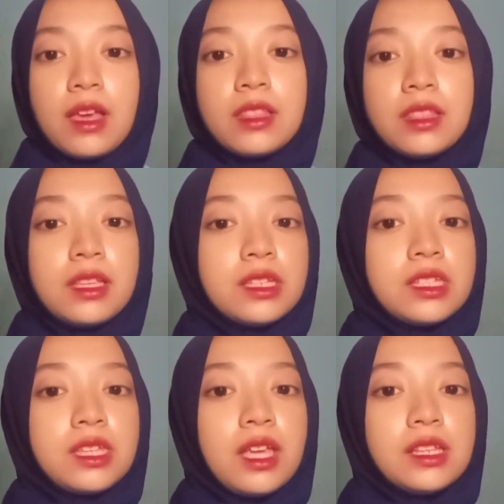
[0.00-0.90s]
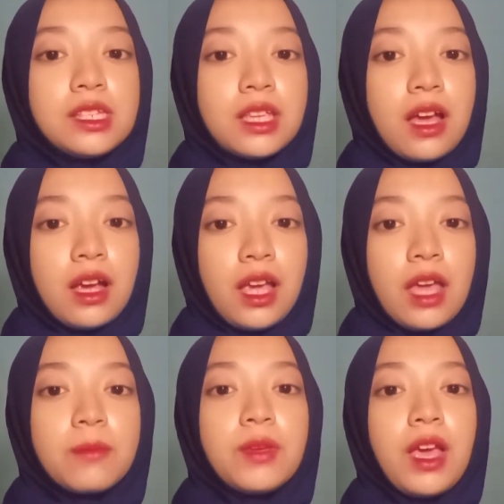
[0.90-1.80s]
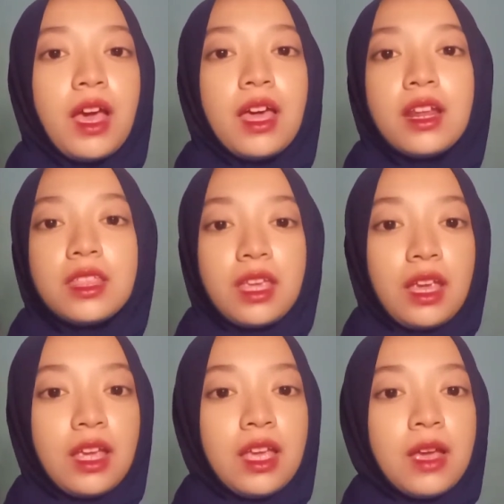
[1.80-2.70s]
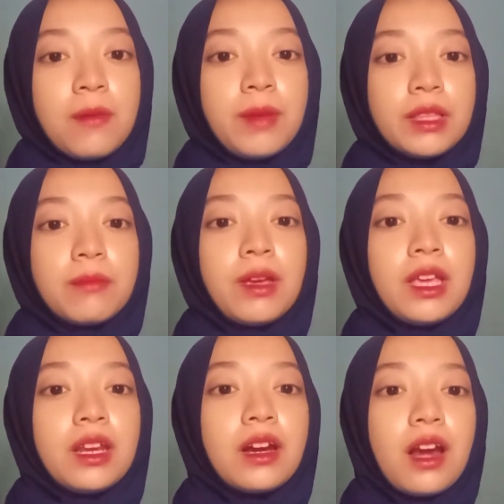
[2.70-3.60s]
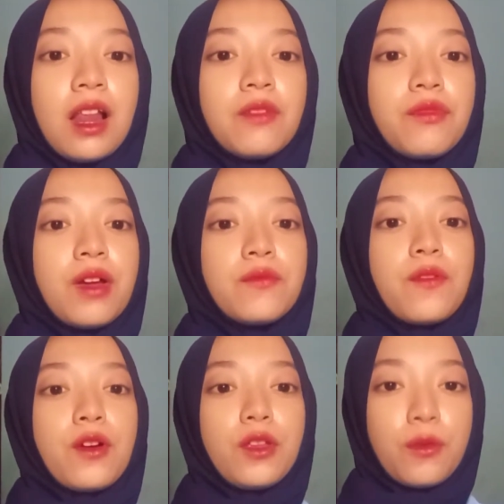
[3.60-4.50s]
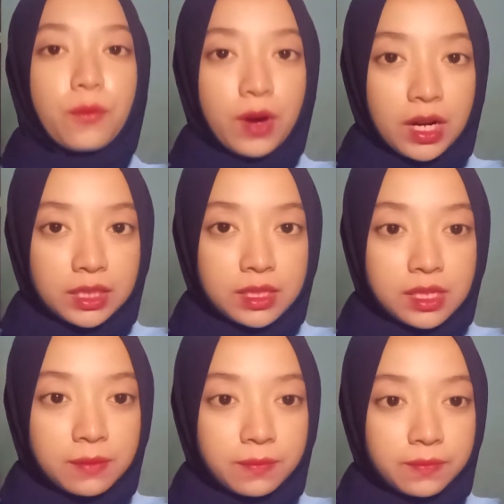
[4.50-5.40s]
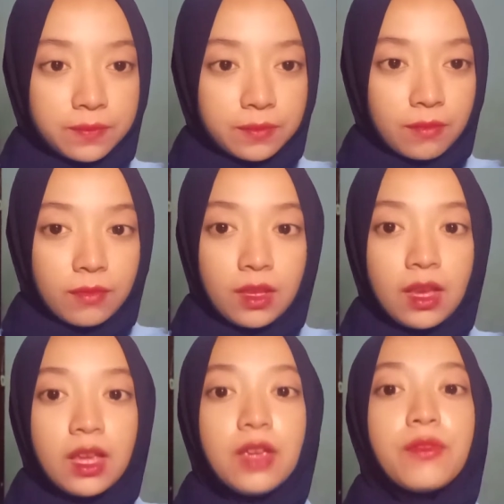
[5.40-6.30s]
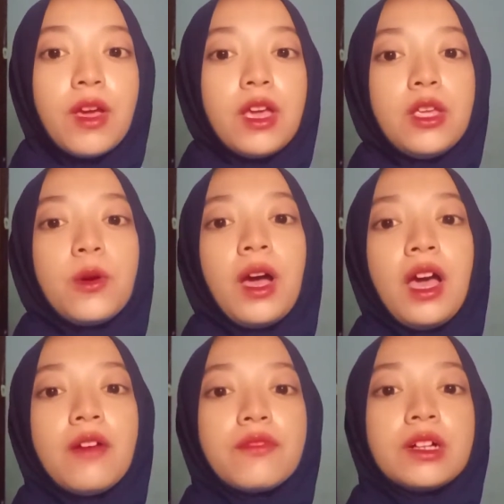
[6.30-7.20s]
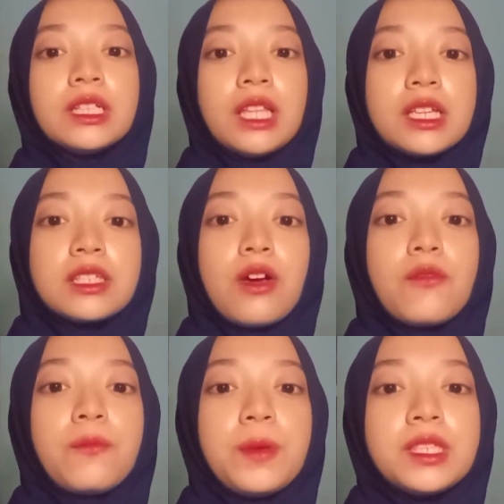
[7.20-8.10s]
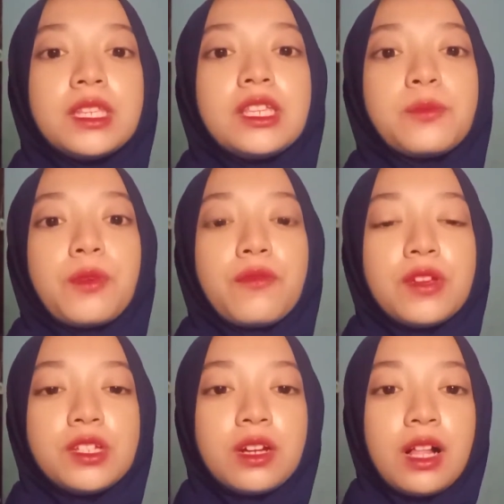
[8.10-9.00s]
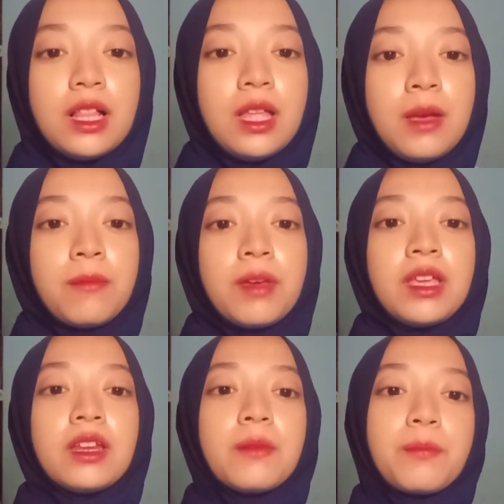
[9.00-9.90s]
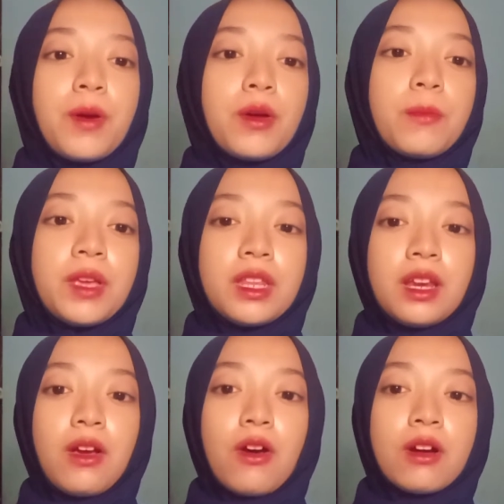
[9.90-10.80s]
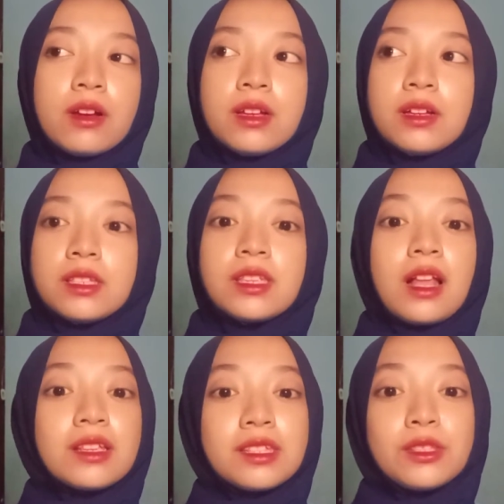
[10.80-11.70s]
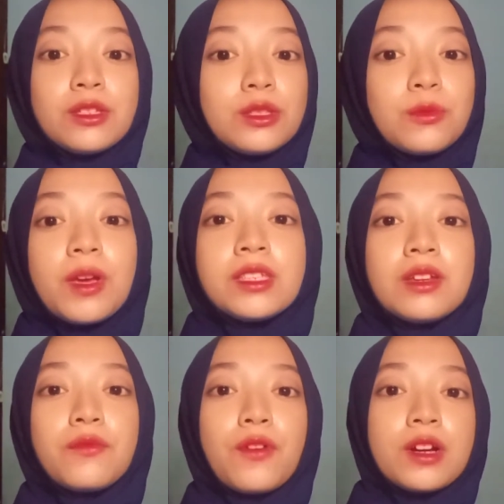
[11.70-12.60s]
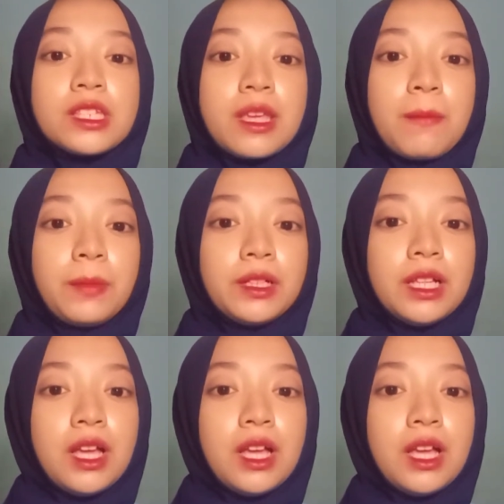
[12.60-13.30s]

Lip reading: The scenes can be anything, but make it relevant for your words. If you have a class of business professional, make it a board meeting or a sales situation, for example.